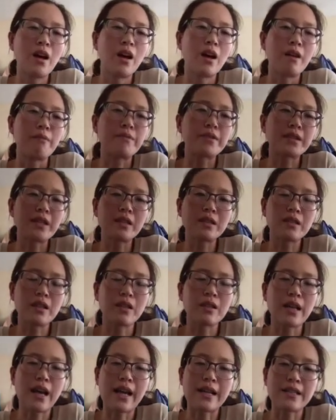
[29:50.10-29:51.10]
system
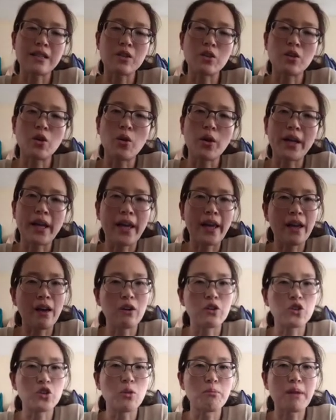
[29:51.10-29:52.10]
that you don't care
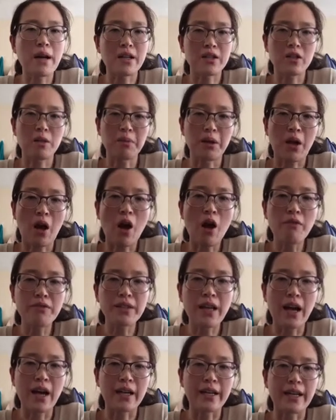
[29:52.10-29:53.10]
so much about off
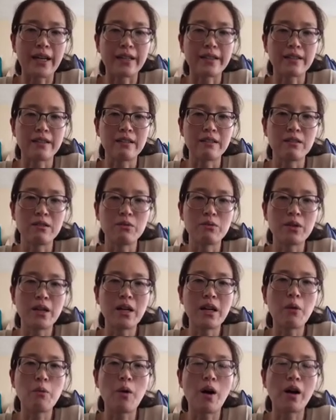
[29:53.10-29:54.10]
target. You really
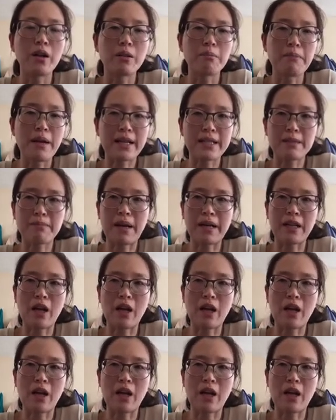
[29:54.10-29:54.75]
want to maximize